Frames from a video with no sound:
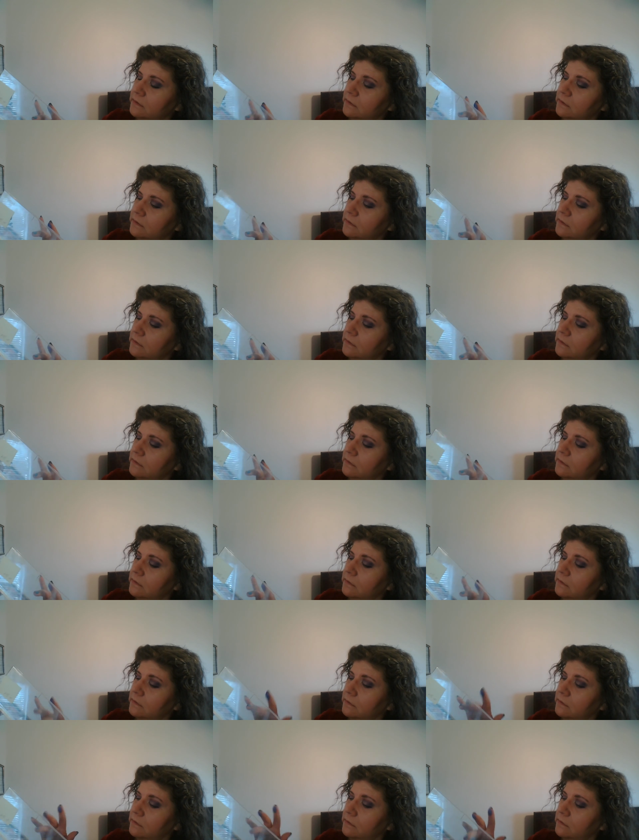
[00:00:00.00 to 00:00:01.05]

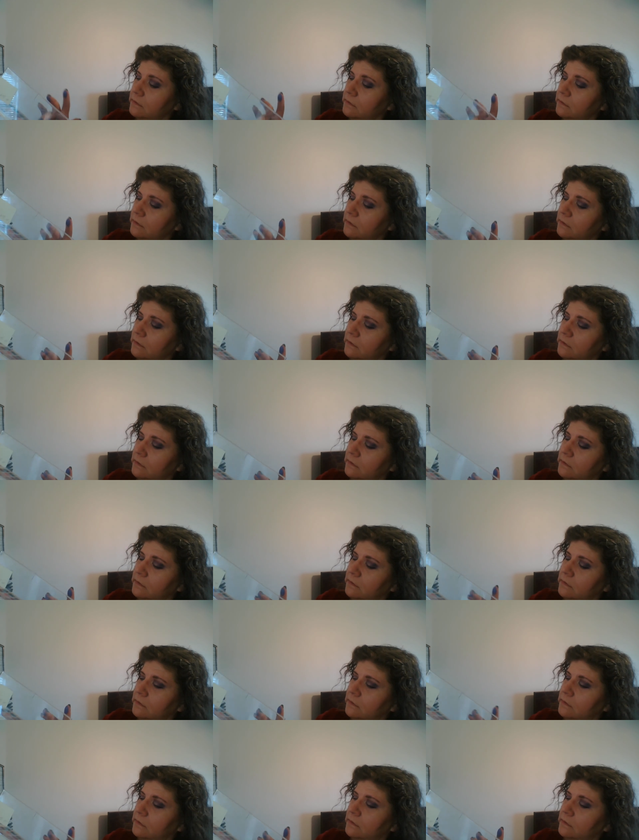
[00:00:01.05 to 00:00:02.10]

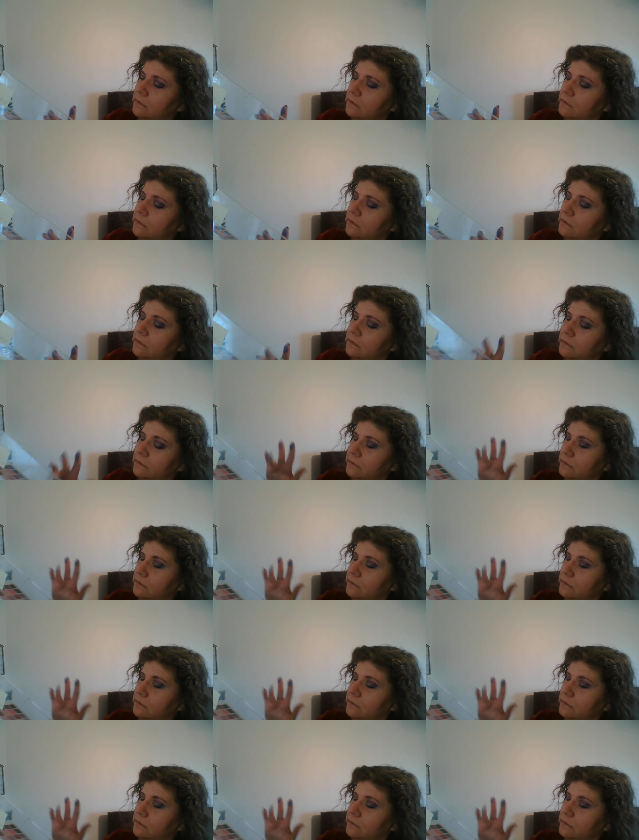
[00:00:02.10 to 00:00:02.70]
(no one is talking)